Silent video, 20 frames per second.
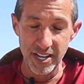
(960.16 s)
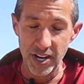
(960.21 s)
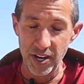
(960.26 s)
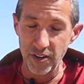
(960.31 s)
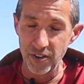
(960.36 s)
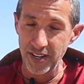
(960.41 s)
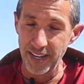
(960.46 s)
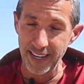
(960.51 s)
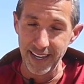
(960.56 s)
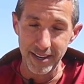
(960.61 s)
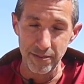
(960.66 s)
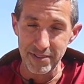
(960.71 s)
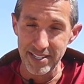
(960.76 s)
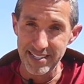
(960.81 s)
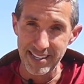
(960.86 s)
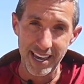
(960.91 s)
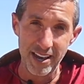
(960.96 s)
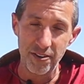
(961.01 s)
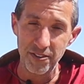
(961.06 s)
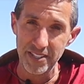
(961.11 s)
know, and we
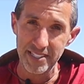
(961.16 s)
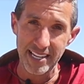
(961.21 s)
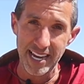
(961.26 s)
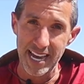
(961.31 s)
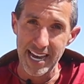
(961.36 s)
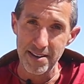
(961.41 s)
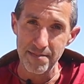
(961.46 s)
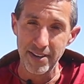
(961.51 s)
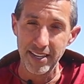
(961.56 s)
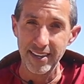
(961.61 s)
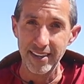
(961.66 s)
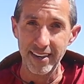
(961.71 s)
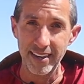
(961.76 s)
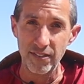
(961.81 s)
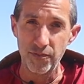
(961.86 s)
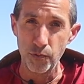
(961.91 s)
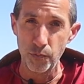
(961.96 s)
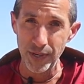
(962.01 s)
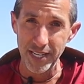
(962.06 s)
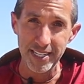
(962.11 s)
say all the time,
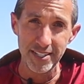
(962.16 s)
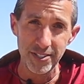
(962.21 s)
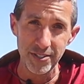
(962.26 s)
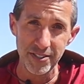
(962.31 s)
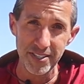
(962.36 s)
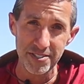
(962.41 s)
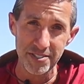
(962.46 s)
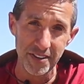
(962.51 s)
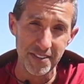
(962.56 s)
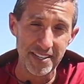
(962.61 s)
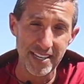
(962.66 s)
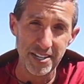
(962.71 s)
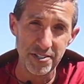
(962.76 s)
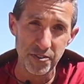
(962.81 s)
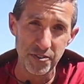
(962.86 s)
if we can do this on the